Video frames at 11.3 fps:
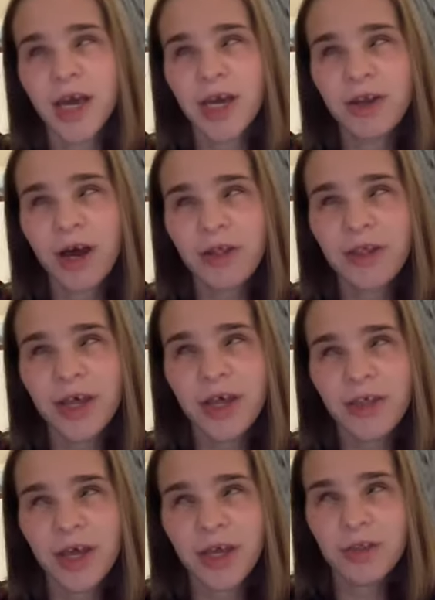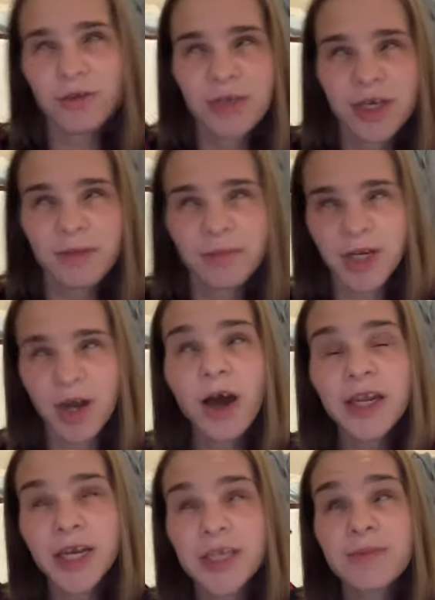Not that, like, there's going to be an
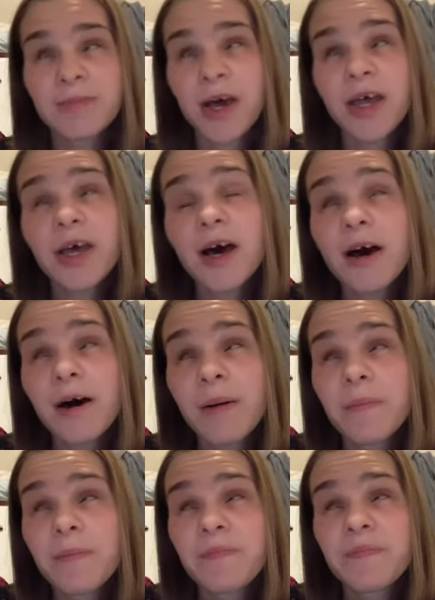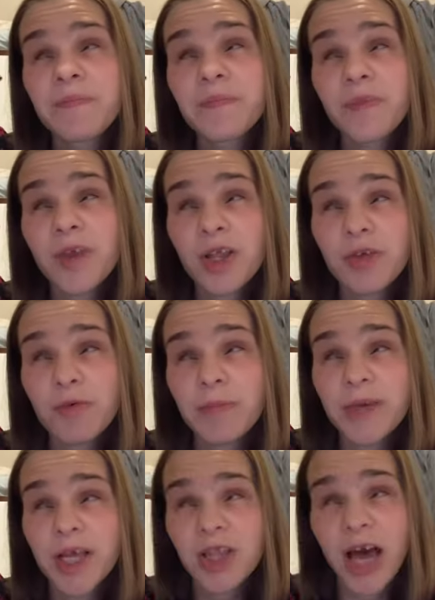audience, but there will
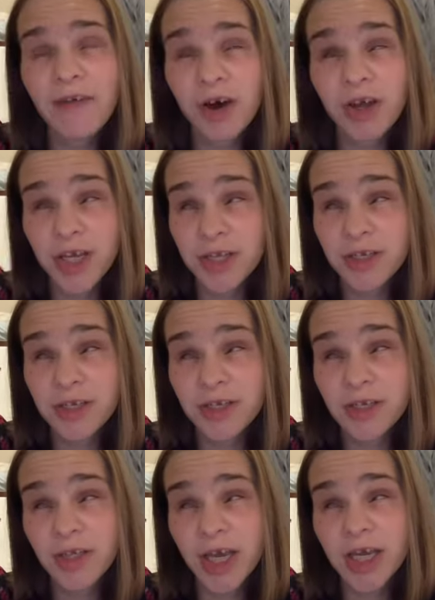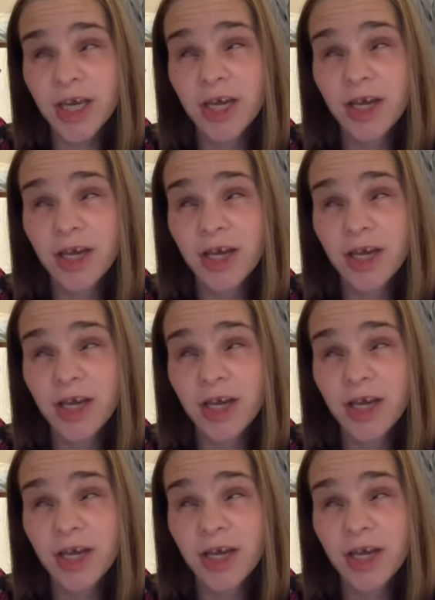be a live audience, like,